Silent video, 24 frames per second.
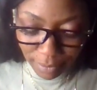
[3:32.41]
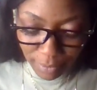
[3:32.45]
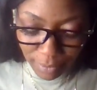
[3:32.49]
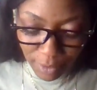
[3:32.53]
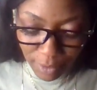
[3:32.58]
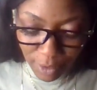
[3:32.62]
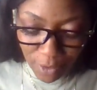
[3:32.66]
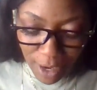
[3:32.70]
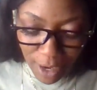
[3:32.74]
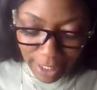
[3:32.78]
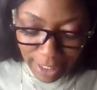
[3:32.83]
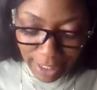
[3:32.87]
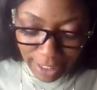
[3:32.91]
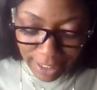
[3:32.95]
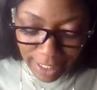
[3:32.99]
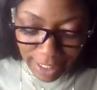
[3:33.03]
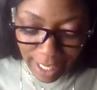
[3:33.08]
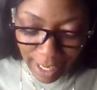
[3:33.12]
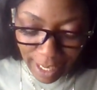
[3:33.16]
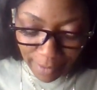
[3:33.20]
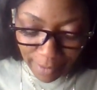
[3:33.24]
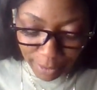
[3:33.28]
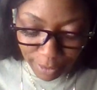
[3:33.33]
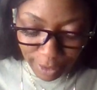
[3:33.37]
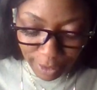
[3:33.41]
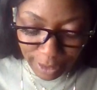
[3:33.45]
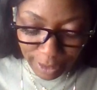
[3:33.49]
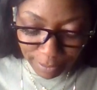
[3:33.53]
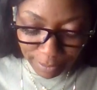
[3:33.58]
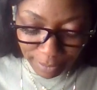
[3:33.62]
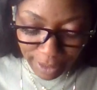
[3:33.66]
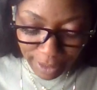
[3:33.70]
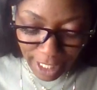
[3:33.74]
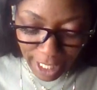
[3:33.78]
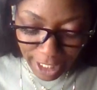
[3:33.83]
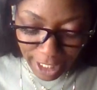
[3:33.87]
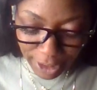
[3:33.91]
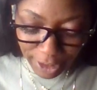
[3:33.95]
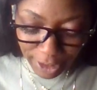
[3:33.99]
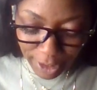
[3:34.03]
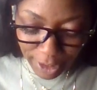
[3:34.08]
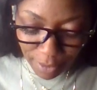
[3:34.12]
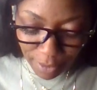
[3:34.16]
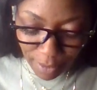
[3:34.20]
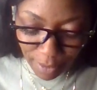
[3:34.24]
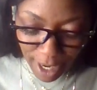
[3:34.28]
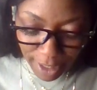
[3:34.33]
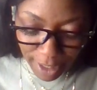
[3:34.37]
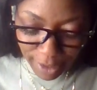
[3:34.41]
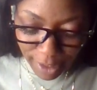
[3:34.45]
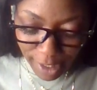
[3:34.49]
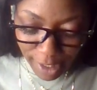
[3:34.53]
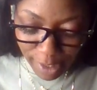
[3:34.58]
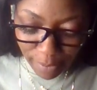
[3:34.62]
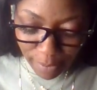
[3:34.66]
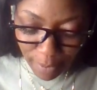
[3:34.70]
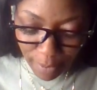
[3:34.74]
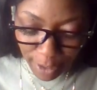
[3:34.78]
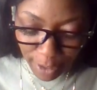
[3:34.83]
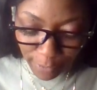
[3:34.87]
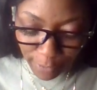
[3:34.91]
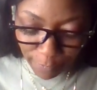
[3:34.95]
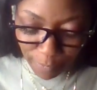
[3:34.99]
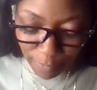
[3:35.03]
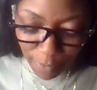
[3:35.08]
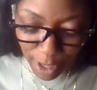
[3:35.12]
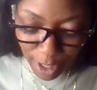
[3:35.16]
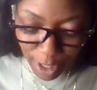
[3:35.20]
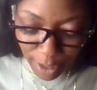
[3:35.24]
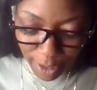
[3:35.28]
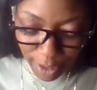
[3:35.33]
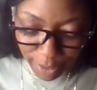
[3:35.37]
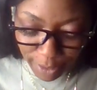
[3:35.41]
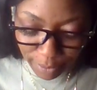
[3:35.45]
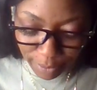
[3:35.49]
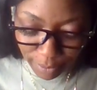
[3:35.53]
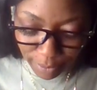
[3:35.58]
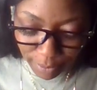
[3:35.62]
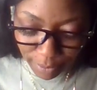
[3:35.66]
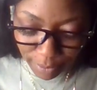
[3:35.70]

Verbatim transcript: You got the devil's temptation around this motherfucker.